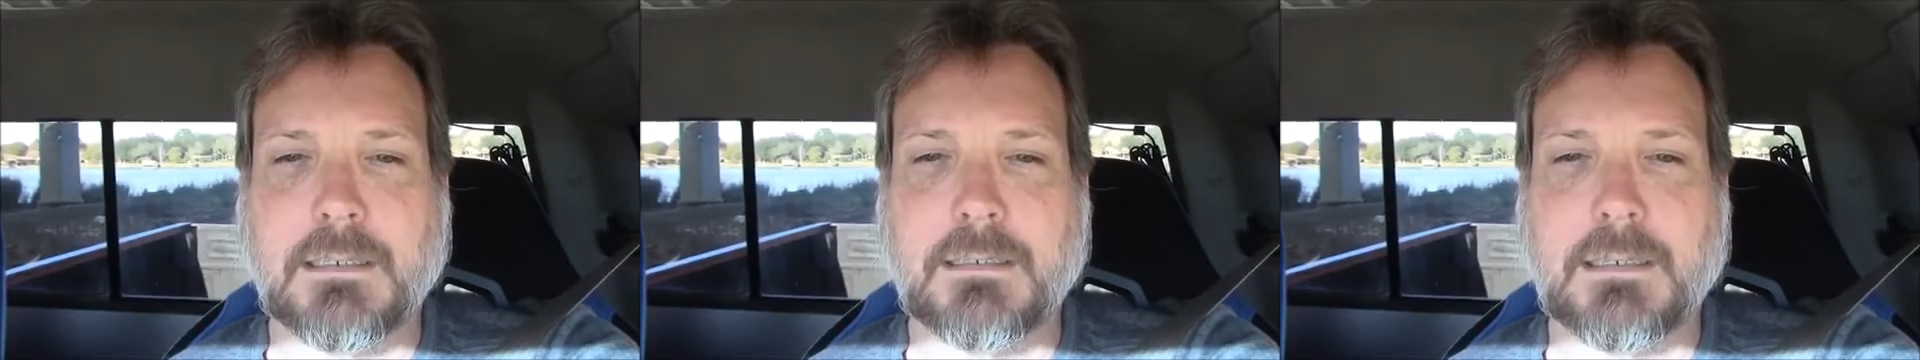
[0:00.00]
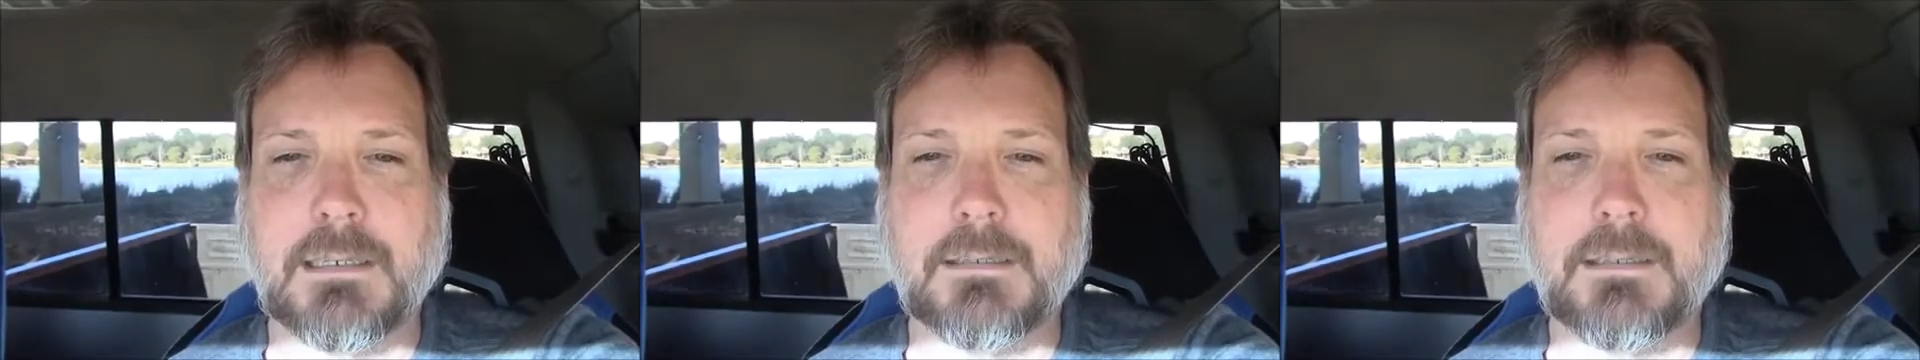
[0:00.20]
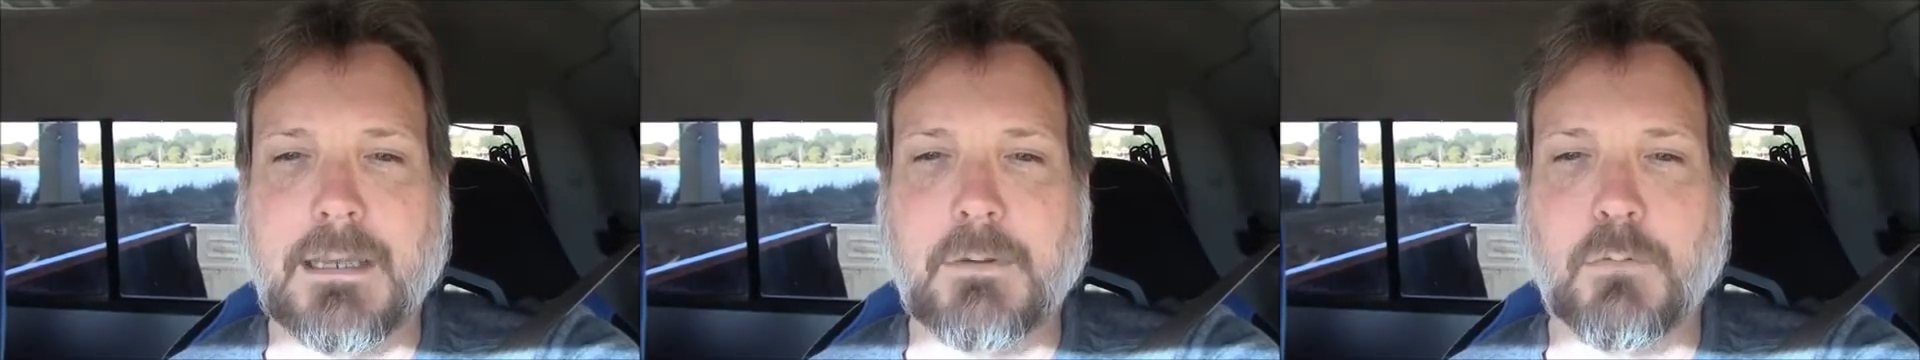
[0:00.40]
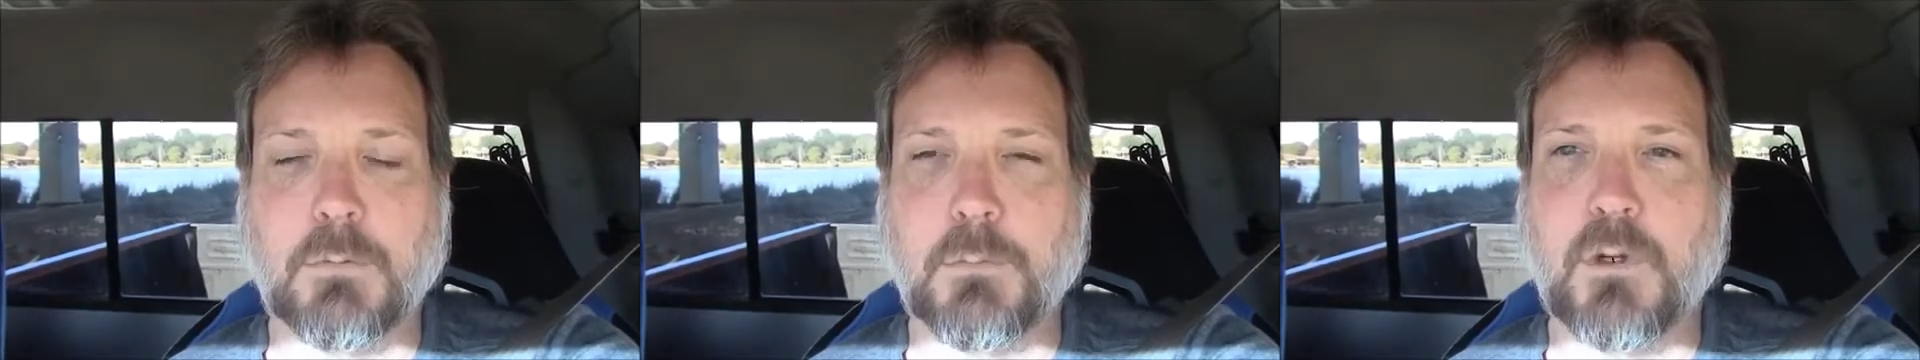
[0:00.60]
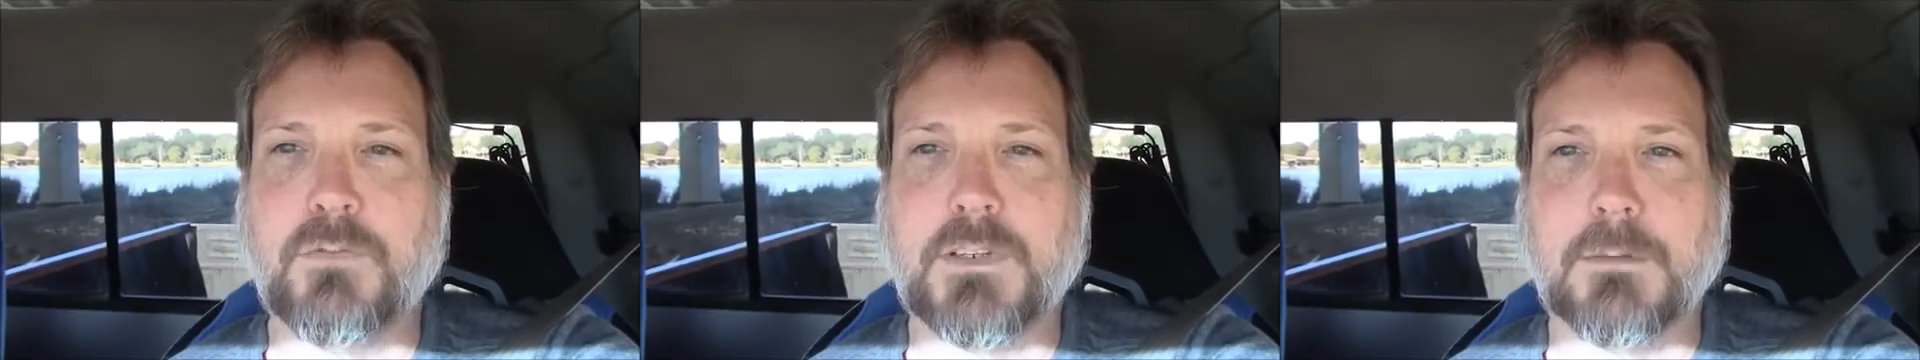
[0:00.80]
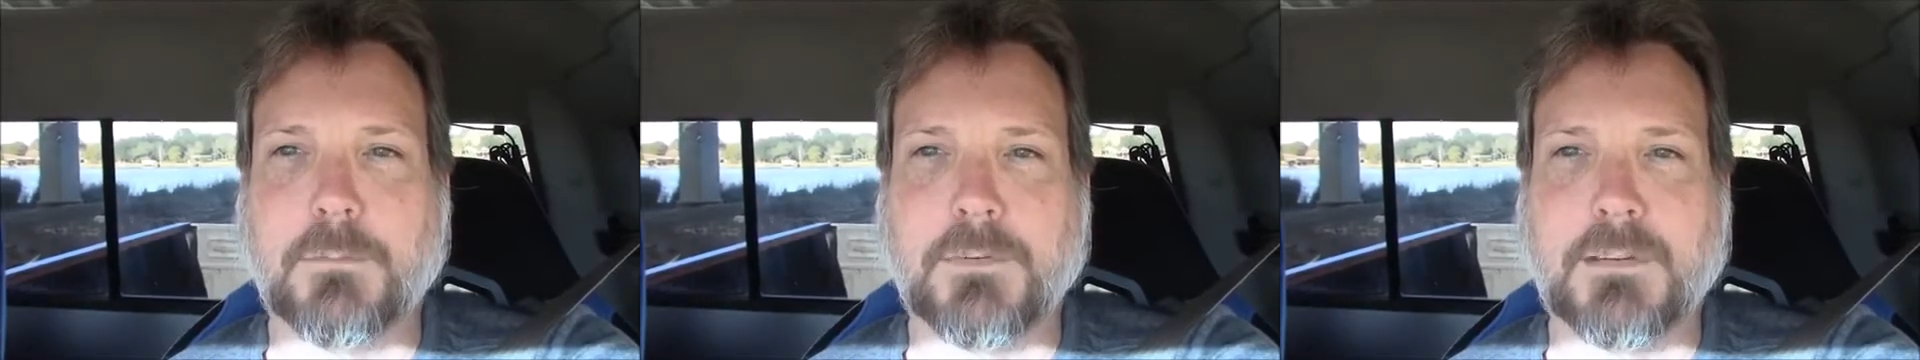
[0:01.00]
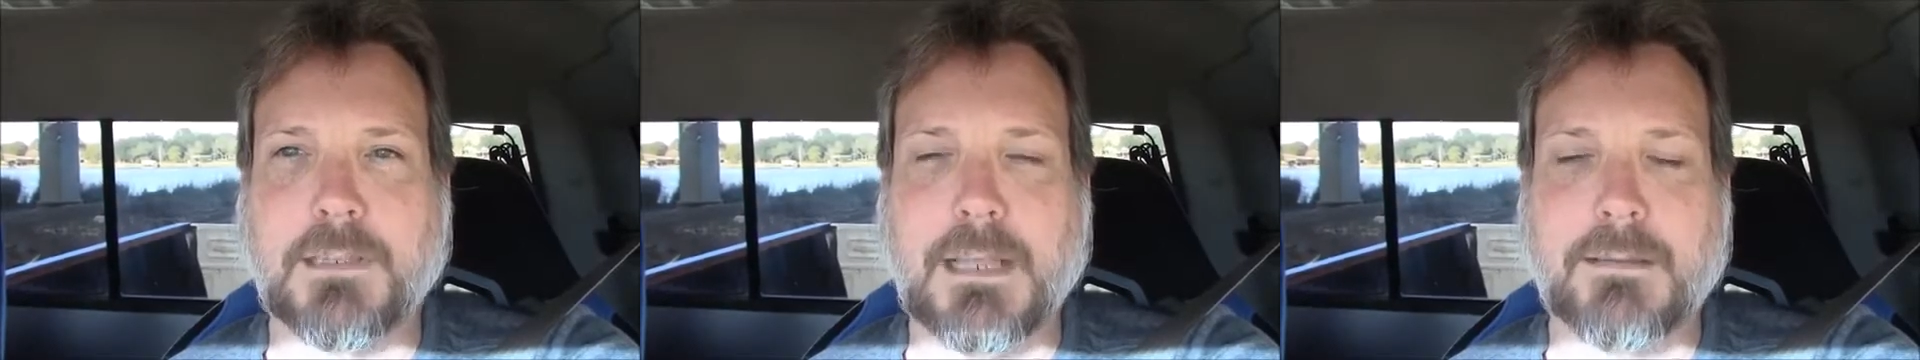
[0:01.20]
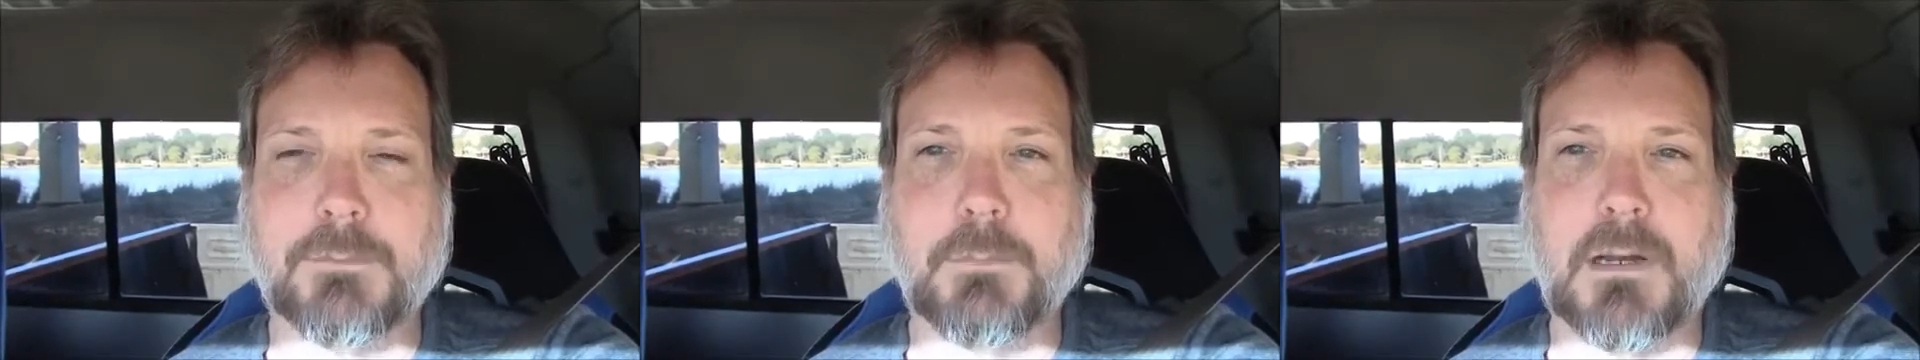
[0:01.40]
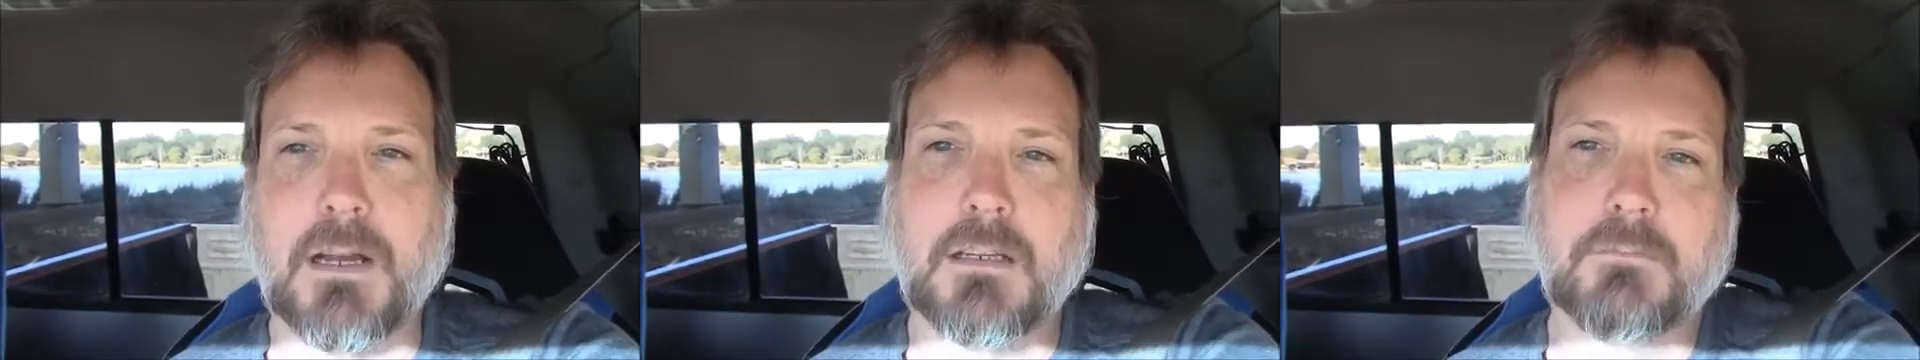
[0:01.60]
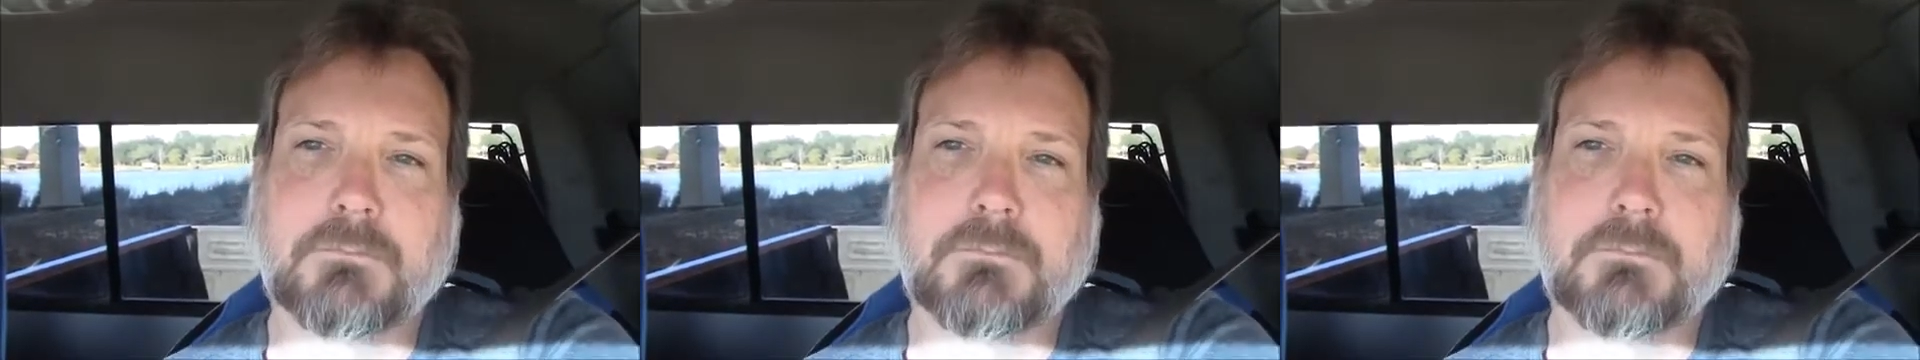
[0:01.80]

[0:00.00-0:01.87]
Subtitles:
that they removed him from that spot.